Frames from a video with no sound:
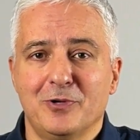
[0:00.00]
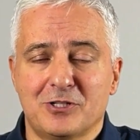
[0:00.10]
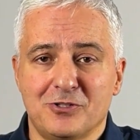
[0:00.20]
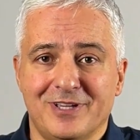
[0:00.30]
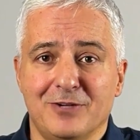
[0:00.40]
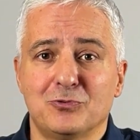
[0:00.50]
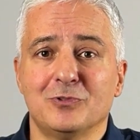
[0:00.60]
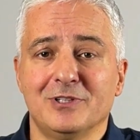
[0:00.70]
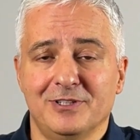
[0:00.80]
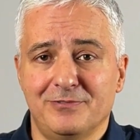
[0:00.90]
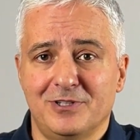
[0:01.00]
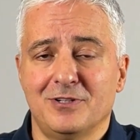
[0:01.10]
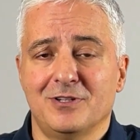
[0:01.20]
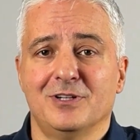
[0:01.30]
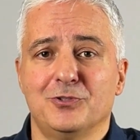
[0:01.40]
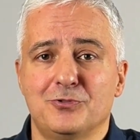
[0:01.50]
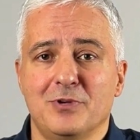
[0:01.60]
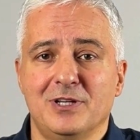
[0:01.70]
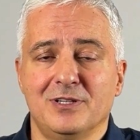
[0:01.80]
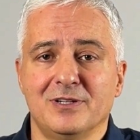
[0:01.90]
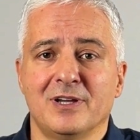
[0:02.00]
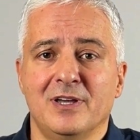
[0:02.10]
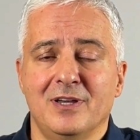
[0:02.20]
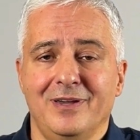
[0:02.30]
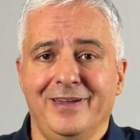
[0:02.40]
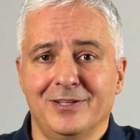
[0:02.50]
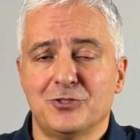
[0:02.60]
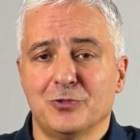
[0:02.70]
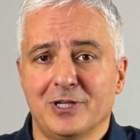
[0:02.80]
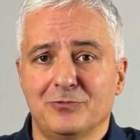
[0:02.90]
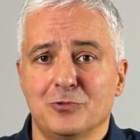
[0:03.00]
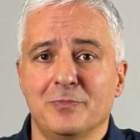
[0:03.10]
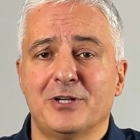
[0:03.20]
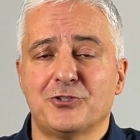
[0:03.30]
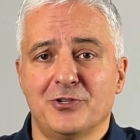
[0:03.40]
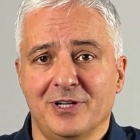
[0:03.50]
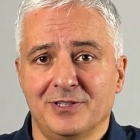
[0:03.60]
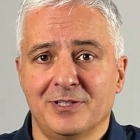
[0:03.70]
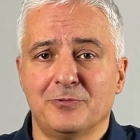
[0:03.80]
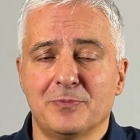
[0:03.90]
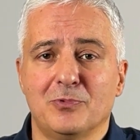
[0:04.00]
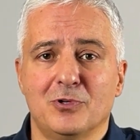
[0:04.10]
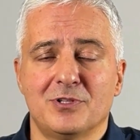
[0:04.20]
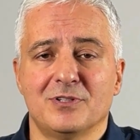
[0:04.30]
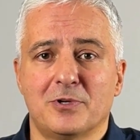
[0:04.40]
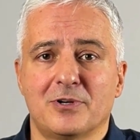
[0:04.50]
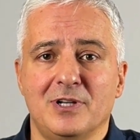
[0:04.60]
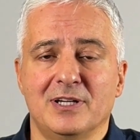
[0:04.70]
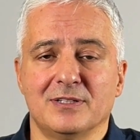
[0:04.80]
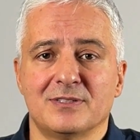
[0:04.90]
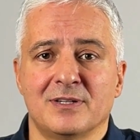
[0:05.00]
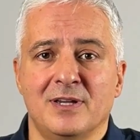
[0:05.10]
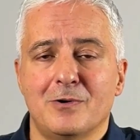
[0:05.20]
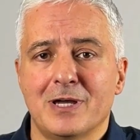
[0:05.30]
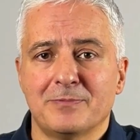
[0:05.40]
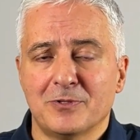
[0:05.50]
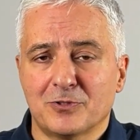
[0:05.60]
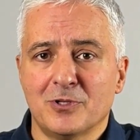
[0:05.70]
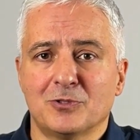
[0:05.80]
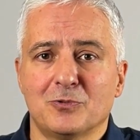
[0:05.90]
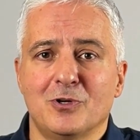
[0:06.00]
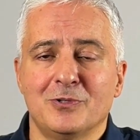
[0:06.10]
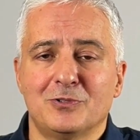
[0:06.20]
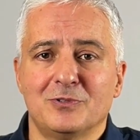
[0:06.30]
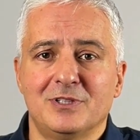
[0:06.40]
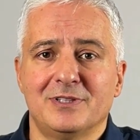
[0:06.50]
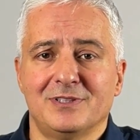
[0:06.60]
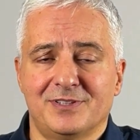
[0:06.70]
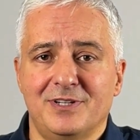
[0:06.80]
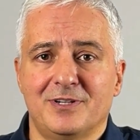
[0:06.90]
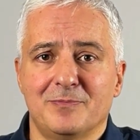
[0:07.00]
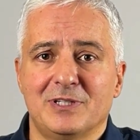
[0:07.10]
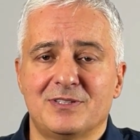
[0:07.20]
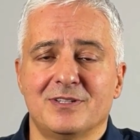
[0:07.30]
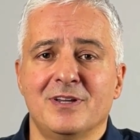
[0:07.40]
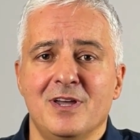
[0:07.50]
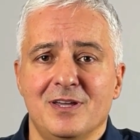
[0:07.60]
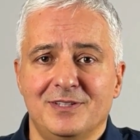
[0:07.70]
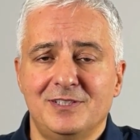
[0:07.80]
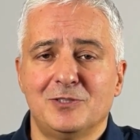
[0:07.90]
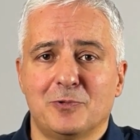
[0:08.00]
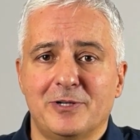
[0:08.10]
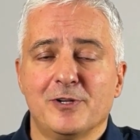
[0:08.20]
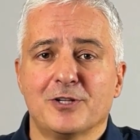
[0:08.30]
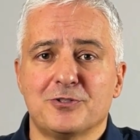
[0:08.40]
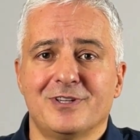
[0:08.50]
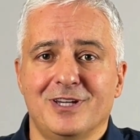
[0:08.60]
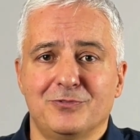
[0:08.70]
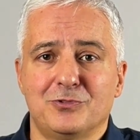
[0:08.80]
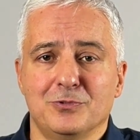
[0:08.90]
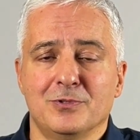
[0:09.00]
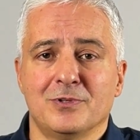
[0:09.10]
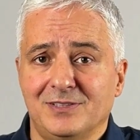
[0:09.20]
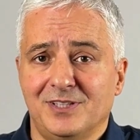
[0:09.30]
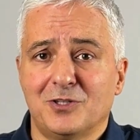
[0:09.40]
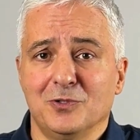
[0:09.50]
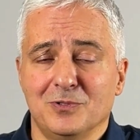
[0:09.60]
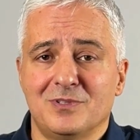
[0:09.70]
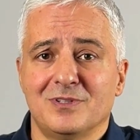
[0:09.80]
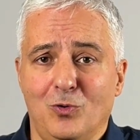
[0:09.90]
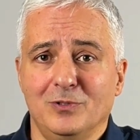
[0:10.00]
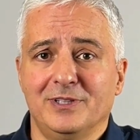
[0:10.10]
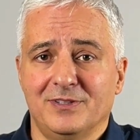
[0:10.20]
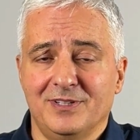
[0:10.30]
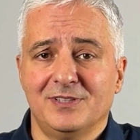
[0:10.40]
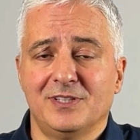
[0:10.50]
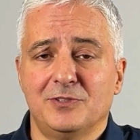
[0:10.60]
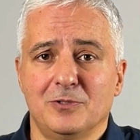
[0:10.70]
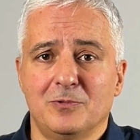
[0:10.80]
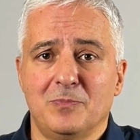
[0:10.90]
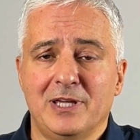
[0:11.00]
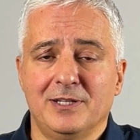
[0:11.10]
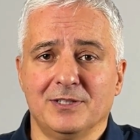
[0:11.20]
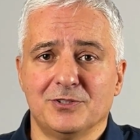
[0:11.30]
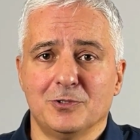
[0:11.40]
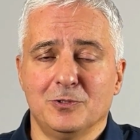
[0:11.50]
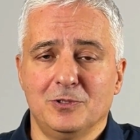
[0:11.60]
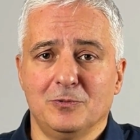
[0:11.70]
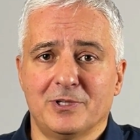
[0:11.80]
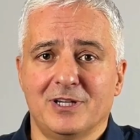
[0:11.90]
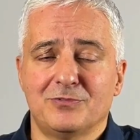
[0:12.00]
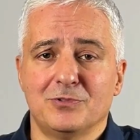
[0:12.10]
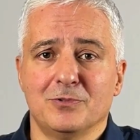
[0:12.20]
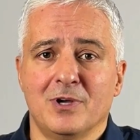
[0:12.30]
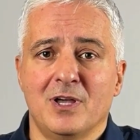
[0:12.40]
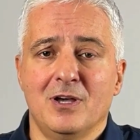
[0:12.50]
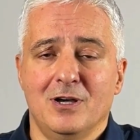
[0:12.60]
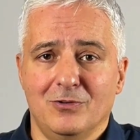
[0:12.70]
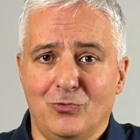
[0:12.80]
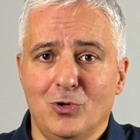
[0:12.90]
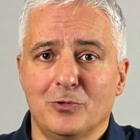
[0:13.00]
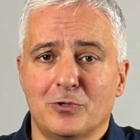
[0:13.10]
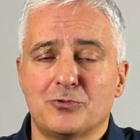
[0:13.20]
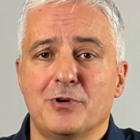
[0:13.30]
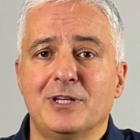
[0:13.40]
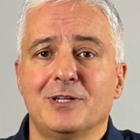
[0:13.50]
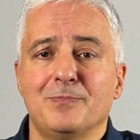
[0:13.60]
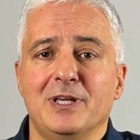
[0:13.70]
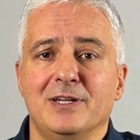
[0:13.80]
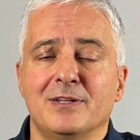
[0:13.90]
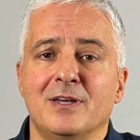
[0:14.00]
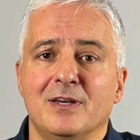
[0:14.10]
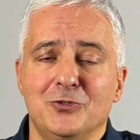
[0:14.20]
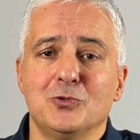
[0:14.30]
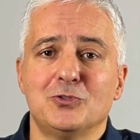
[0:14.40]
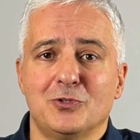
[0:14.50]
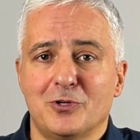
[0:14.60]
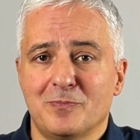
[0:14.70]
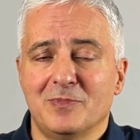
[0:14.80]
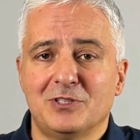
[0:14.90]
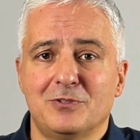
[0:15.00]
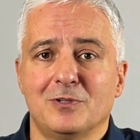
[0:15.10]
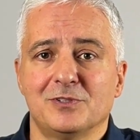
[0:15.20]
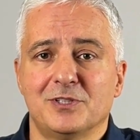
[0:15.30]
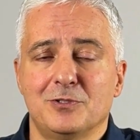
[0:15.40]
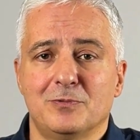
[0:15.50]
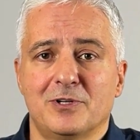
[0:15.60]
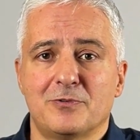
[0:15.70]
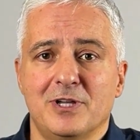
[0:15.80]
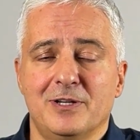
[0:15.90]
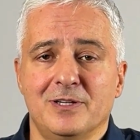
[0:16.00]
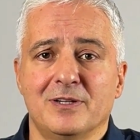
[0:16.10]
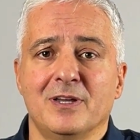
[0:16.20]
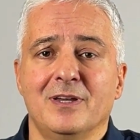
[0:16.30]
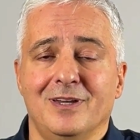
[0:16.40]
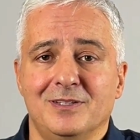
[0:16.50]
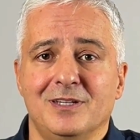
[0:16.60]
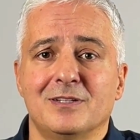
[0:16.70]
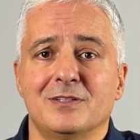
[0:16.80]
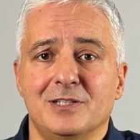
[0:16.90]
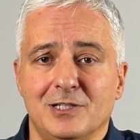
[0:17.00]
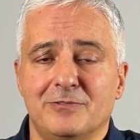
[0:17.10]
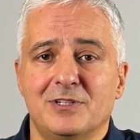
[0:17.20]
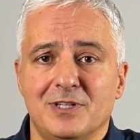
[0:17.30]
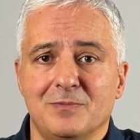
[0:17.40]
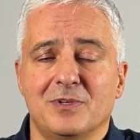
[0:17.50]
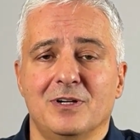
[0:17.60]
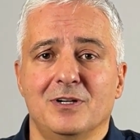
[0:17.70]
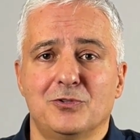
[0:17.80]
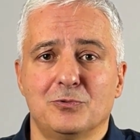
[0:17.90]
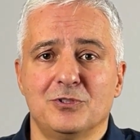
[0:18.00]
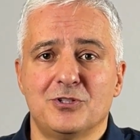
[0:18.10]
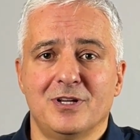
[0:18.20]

you actually have to deliver the training, and you have to measure and then report to your clients. Now, I'm not going to go into details here, but this is where you actually have to execute all the things that you were planning. So you'll have to follow your training plan, use your materials that you were creating, and then deliver them through the